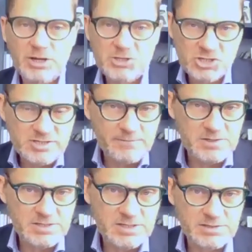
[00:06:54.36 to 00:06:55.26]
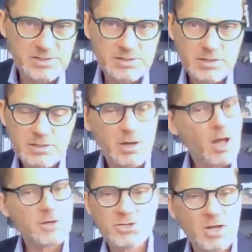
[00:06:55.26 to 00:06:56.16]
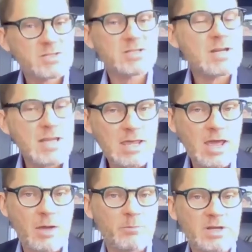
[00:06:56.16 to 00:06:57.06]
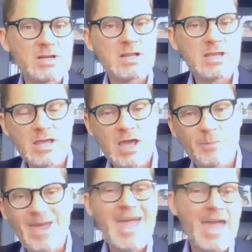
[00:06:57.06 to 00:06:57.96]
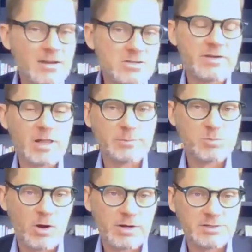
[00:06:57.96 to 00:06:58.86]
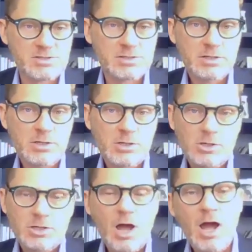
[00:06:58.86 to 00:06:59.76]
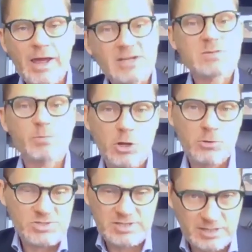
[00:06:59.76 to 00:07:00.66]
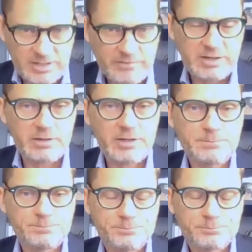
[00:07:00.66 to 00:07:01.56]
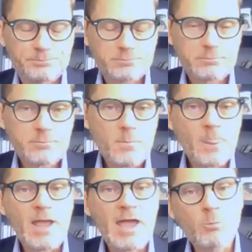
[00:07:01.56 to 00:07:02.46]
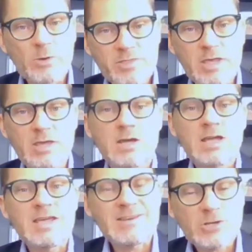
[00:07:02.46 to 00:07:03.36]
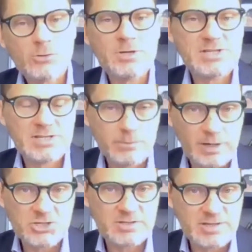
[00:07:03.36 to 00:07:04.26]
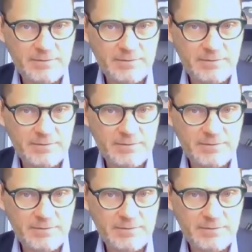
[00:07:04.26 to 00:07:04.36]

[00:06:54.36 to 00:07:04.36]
budget deficits, not just in EM, but in EM and developed markets, explode significantly. And with the increase in budget